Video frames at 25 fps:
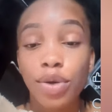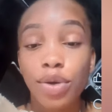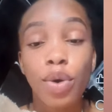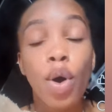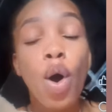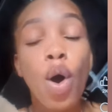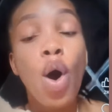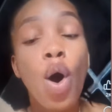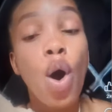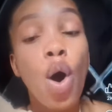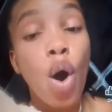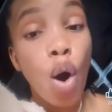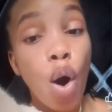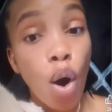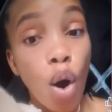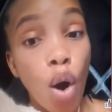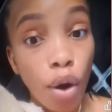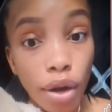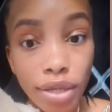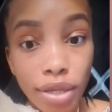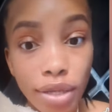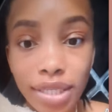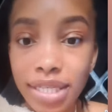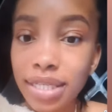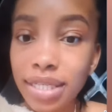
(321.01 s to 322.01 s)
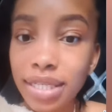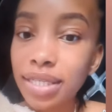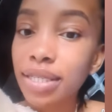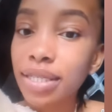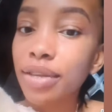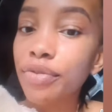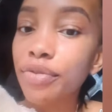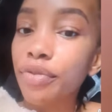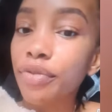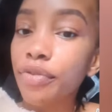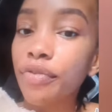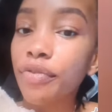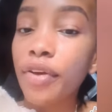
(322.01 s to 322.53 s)
Or since the
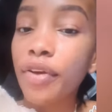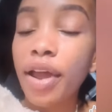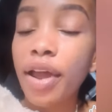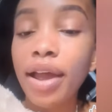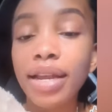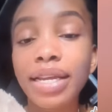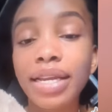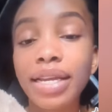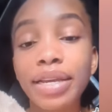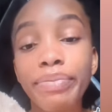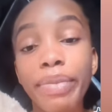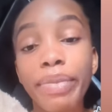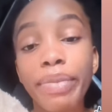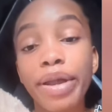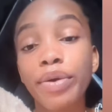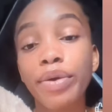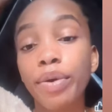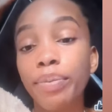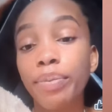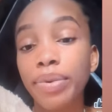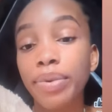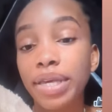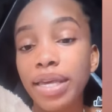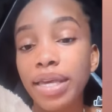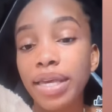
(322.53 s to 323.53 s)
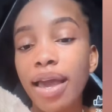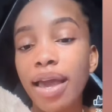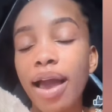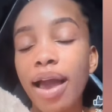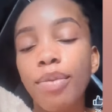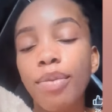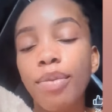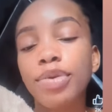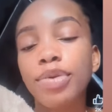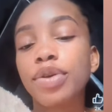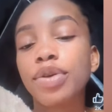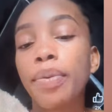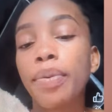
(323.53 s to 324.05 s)
referral link might not be here, I'll be
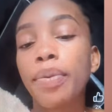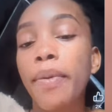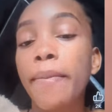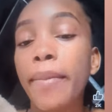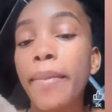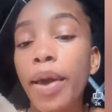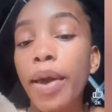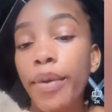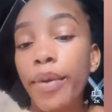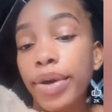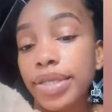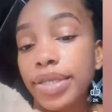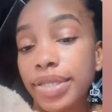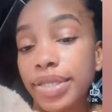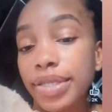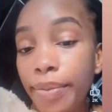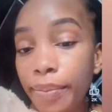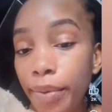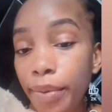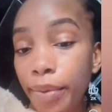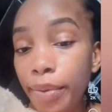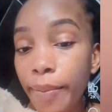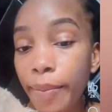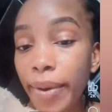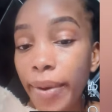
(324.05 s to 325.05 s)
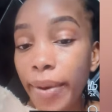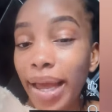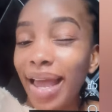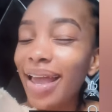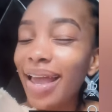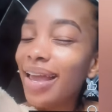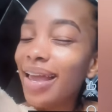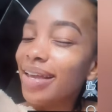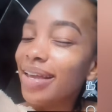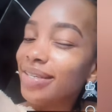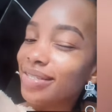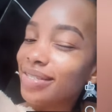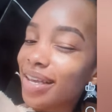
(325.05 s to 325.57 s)
dropping my WhatsApp number.
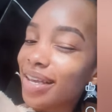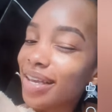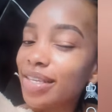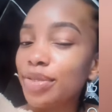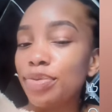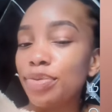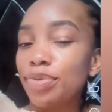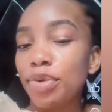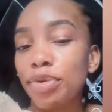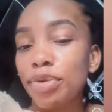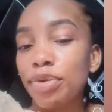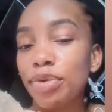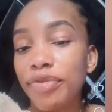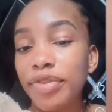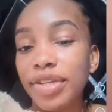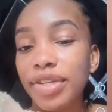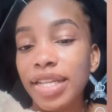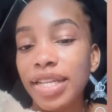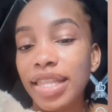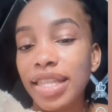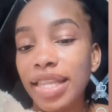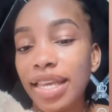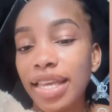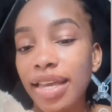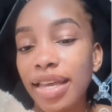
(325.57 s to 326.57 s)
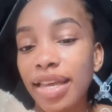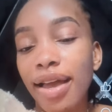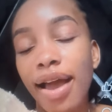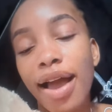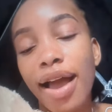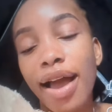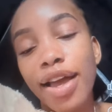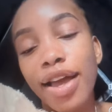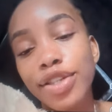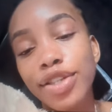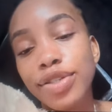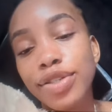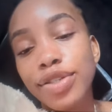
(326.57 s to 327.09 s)
Chat me up for the link and you
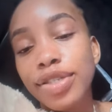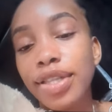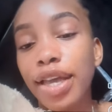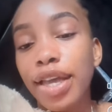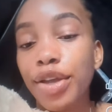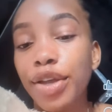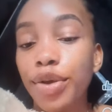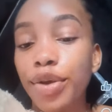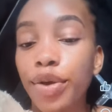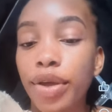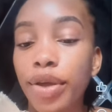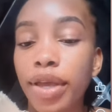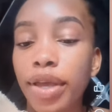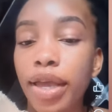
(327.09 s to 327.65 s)
start your game.